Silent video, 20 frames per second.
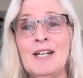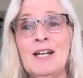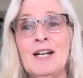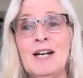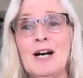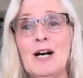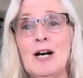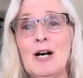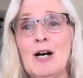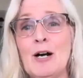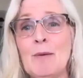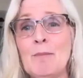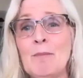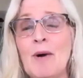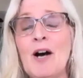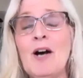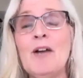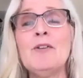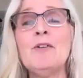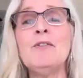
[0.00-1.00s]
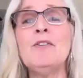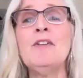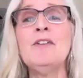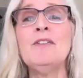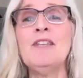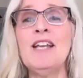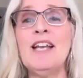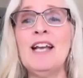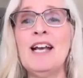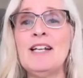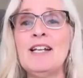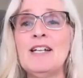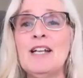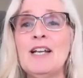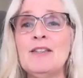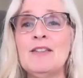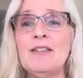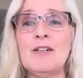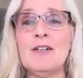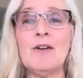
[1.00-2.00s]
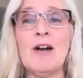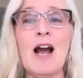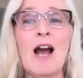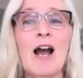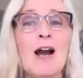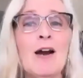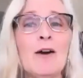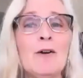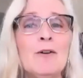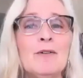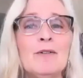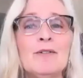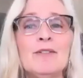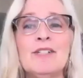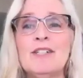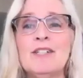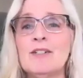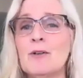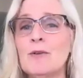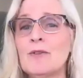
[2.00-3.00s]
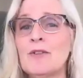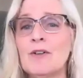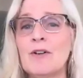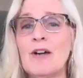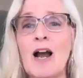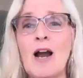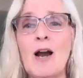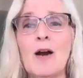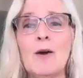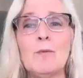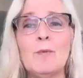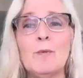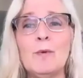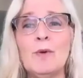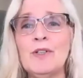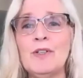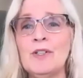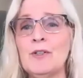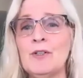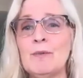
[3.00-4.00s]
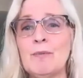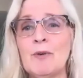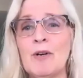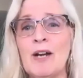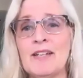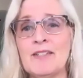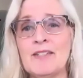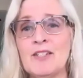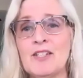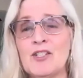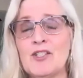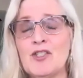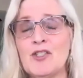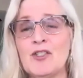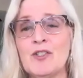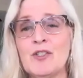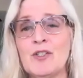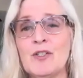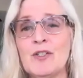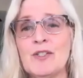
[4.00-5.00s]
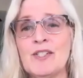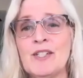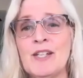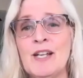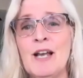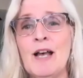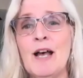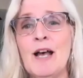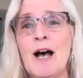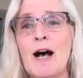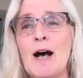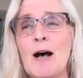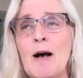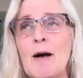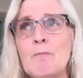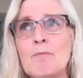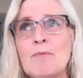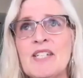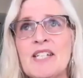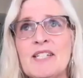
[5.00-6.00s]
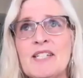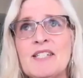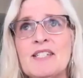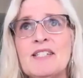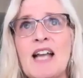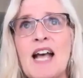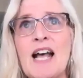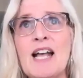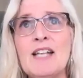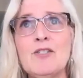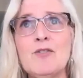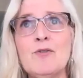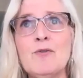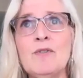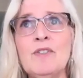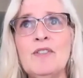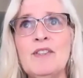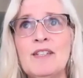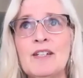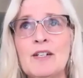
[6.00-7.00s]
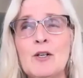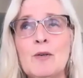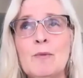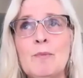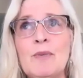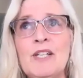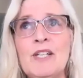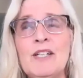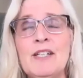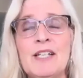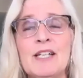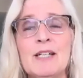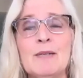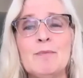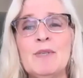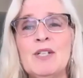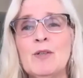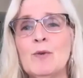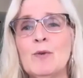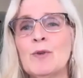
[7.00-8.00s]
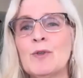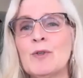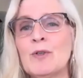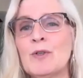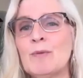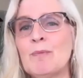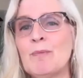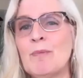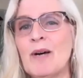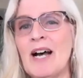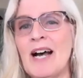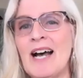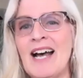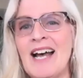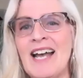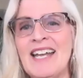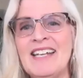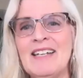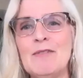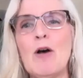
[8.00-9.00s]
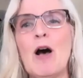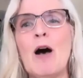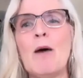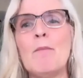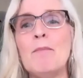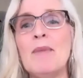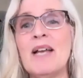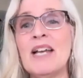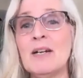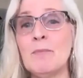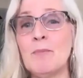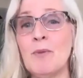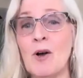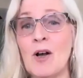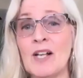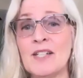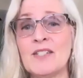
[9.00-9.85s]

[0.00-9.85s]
Other than that, there are really good practitioners. Testosterone therapy can be ordered by Menopause.